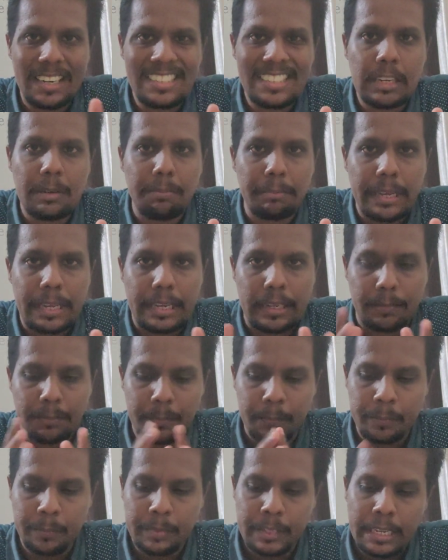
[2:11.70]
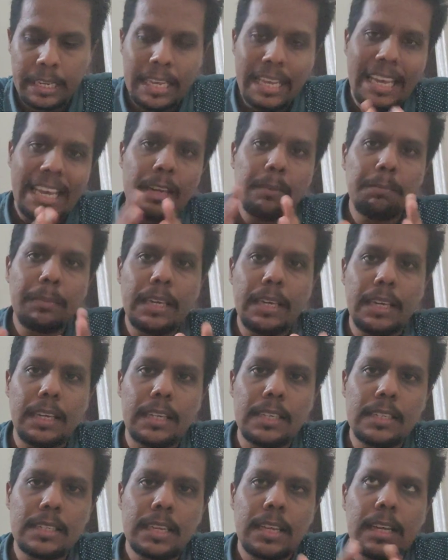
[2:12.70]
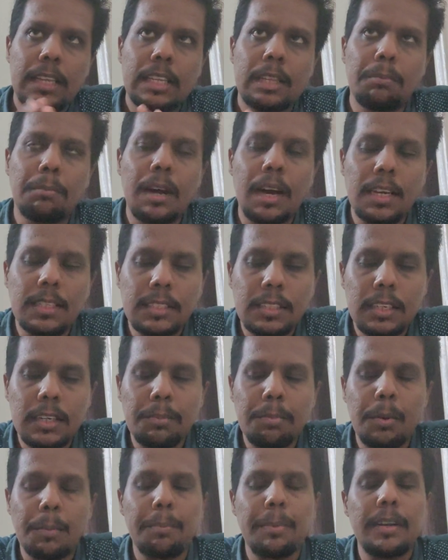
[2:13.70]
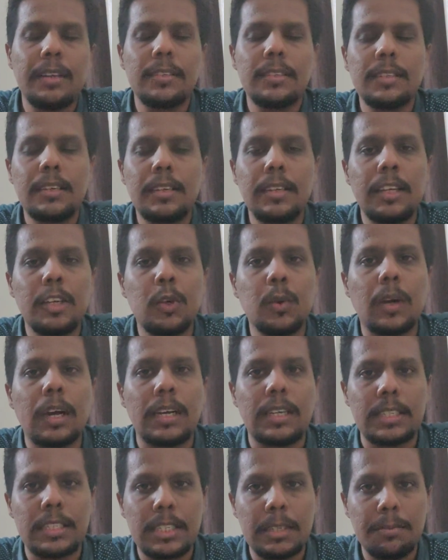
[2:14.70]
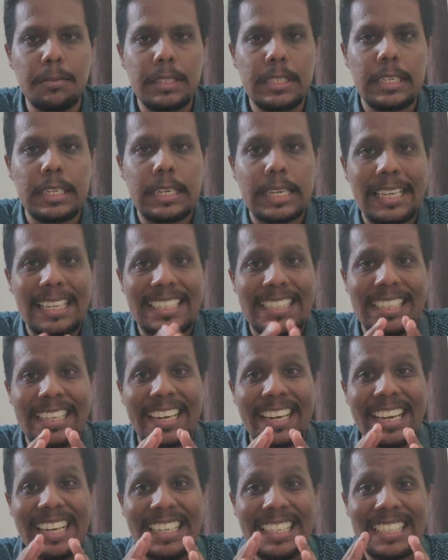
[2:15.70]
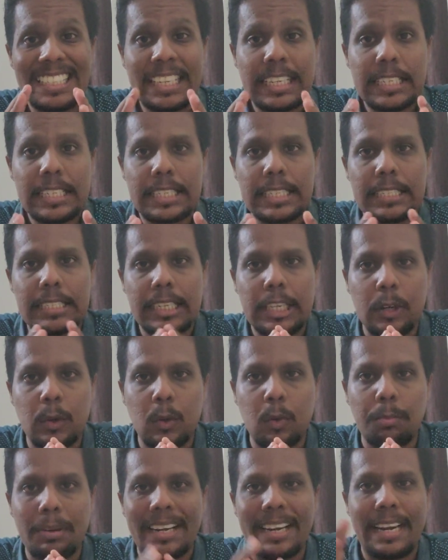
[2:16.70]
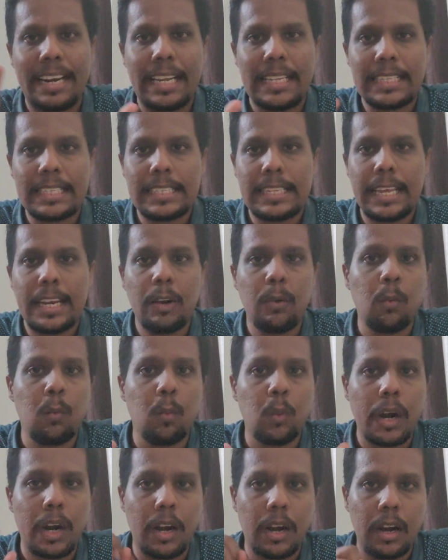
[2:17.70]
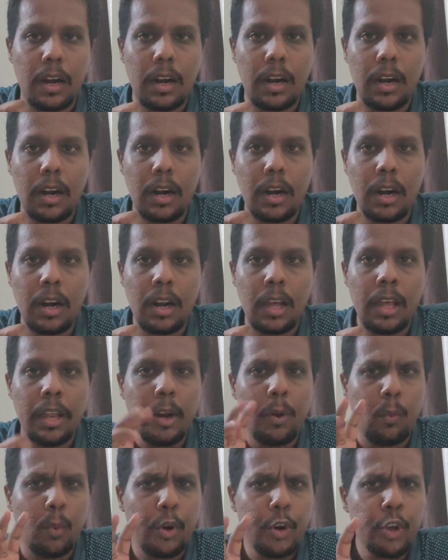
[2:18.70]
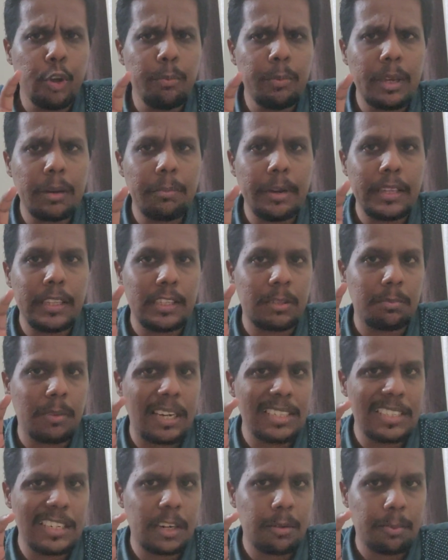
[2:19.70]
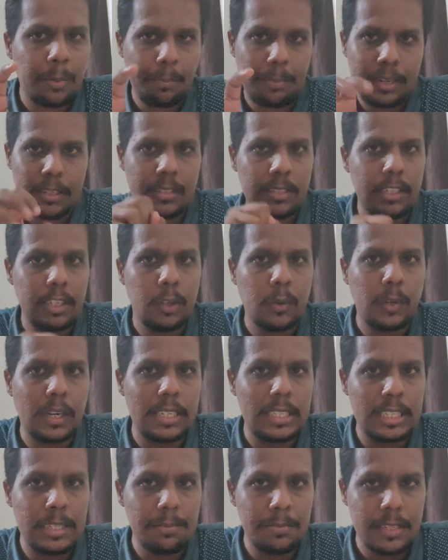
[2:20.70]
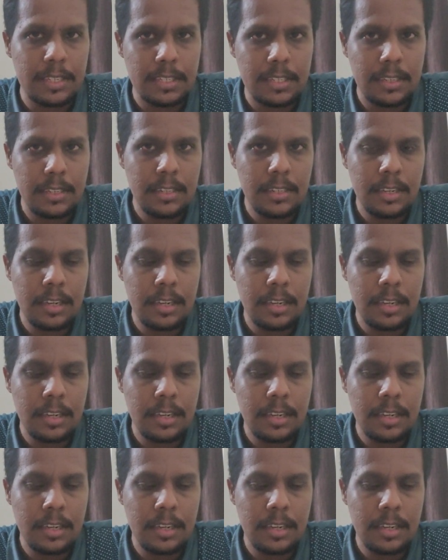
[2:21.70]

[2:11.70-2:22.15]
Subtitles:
does it mean? It means the marginal propensity to consumption is greater than 0 but less than 1. Now, what do you mean by this marginal propensity to consumption?